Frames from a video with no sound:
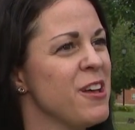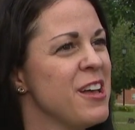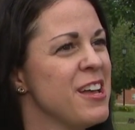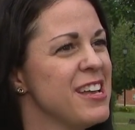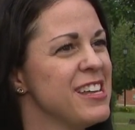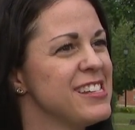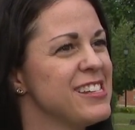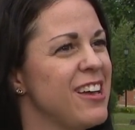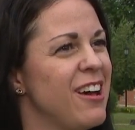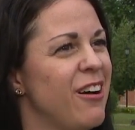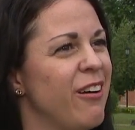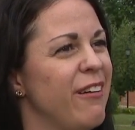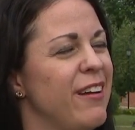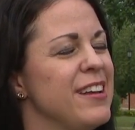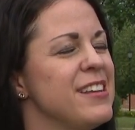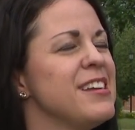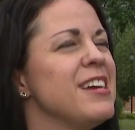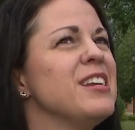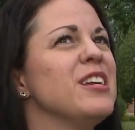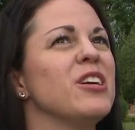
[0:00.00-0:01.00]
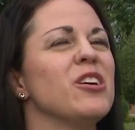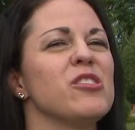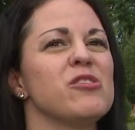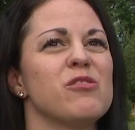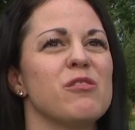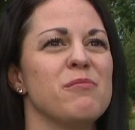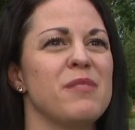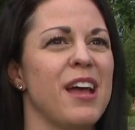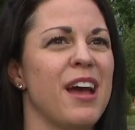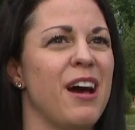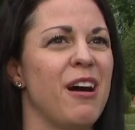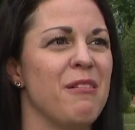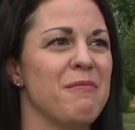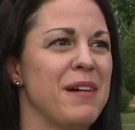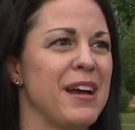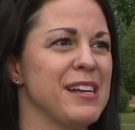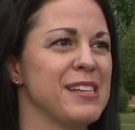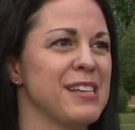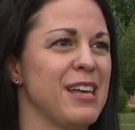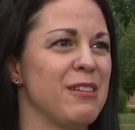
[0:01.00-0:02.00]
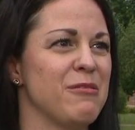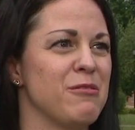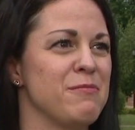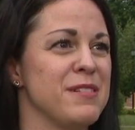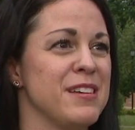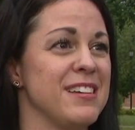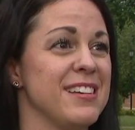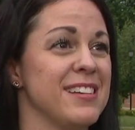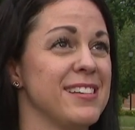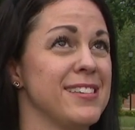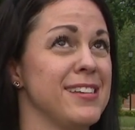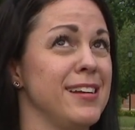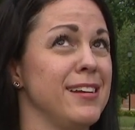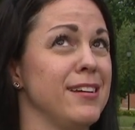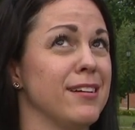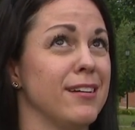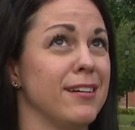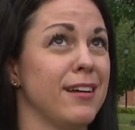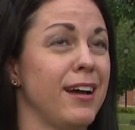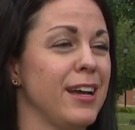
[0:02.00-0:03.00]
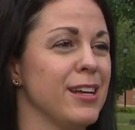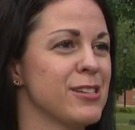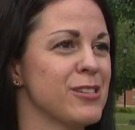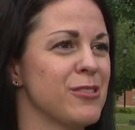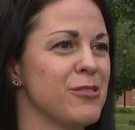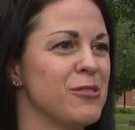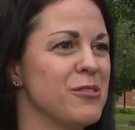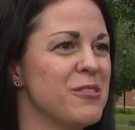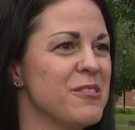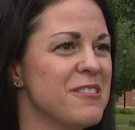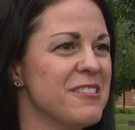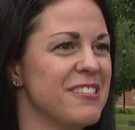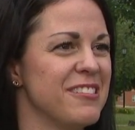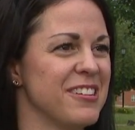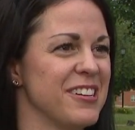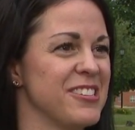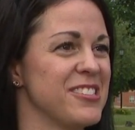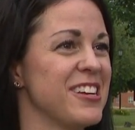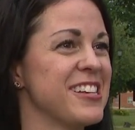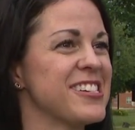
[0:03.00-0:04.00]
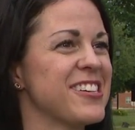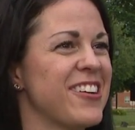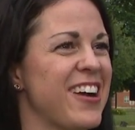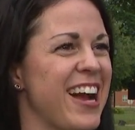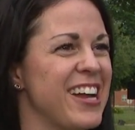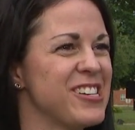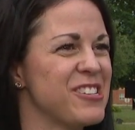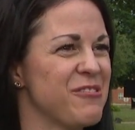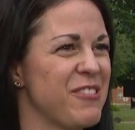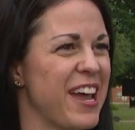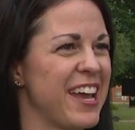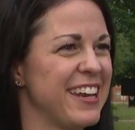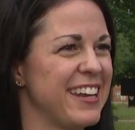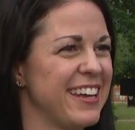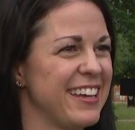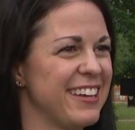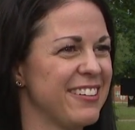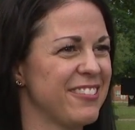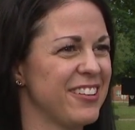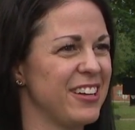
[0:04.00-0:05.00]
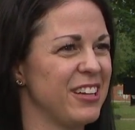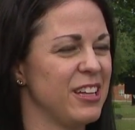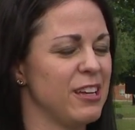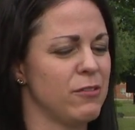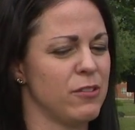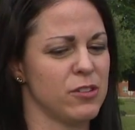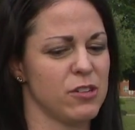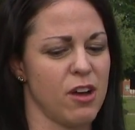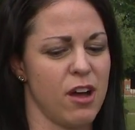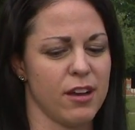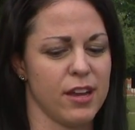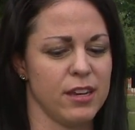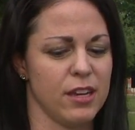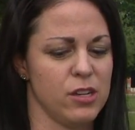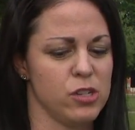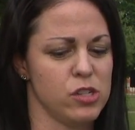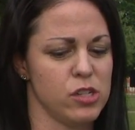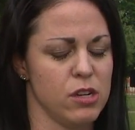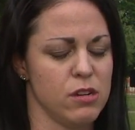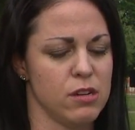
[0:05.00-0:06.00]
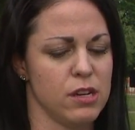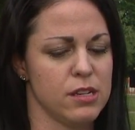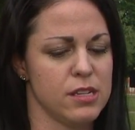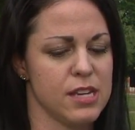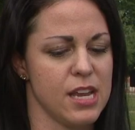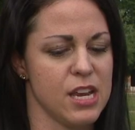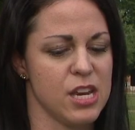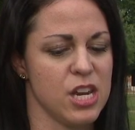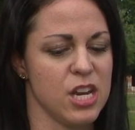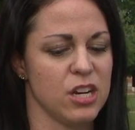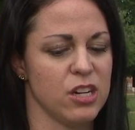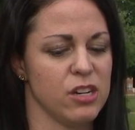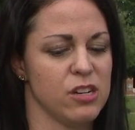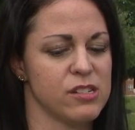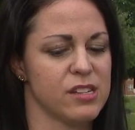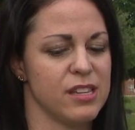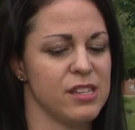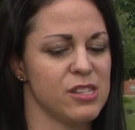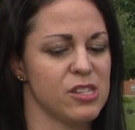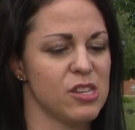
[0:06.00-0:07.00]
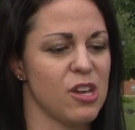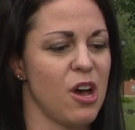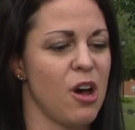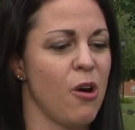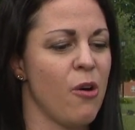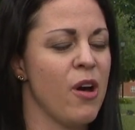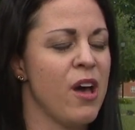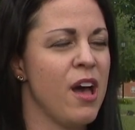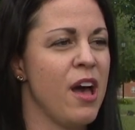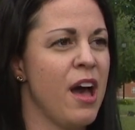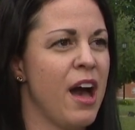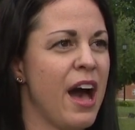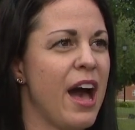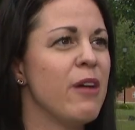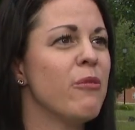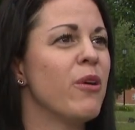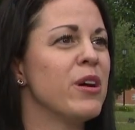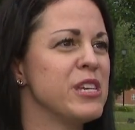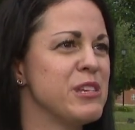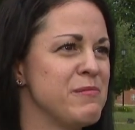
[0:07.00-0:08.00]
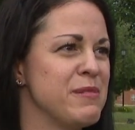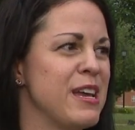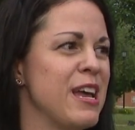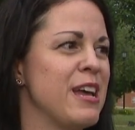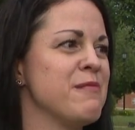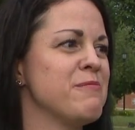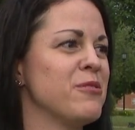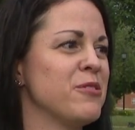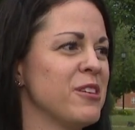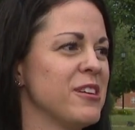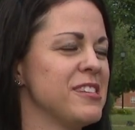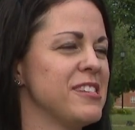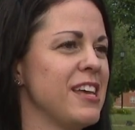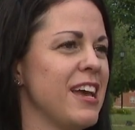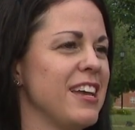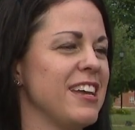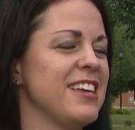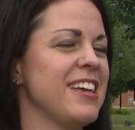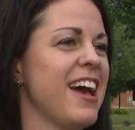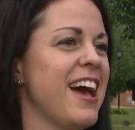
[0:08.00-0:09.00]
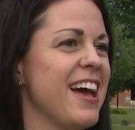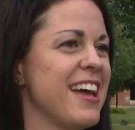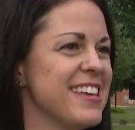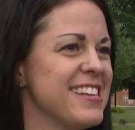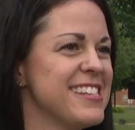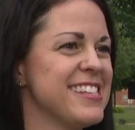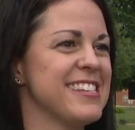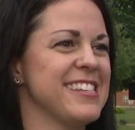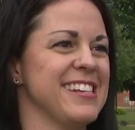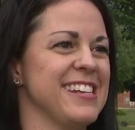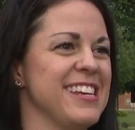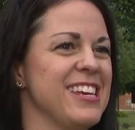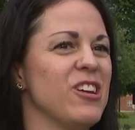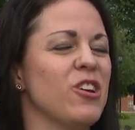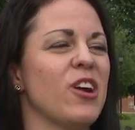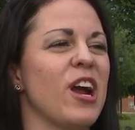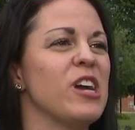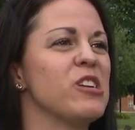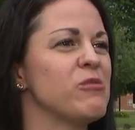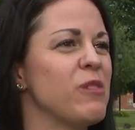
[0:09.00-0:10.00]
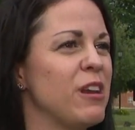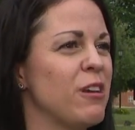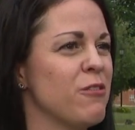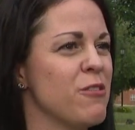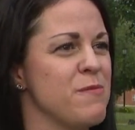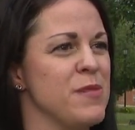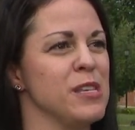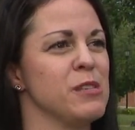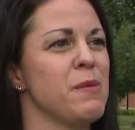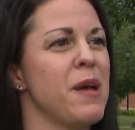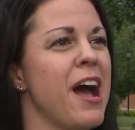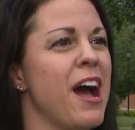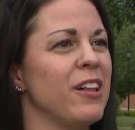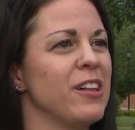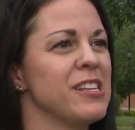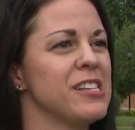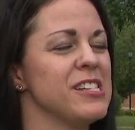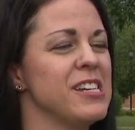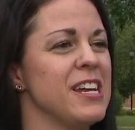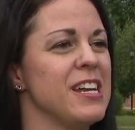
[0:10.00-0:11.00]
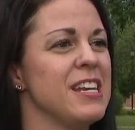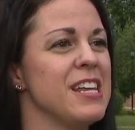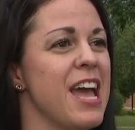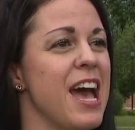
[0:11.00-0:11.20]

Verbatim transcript: Mm. So, in 10 years from now, my son will be a senior in high school or just graduated, mm. really, if we're talking in June in 10 years. And so, I want to be able to say, yes, he graduated from East Palestine.